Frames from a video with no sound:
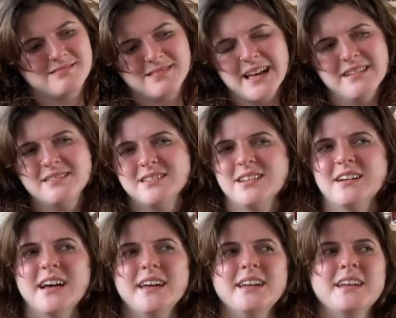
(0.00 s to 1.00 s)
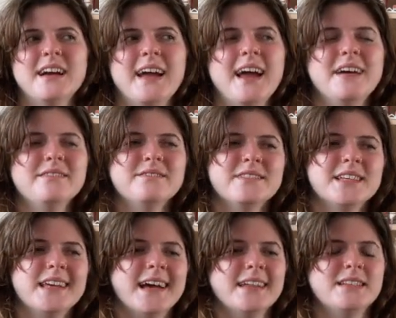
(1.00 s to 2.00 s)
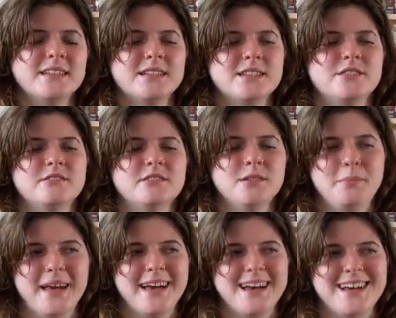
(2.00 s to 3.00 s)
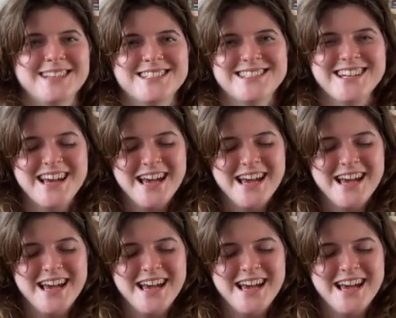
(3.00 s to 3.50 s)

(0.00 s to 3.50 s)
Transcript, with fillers: I don't know. I, I haven't really had this issue in the past.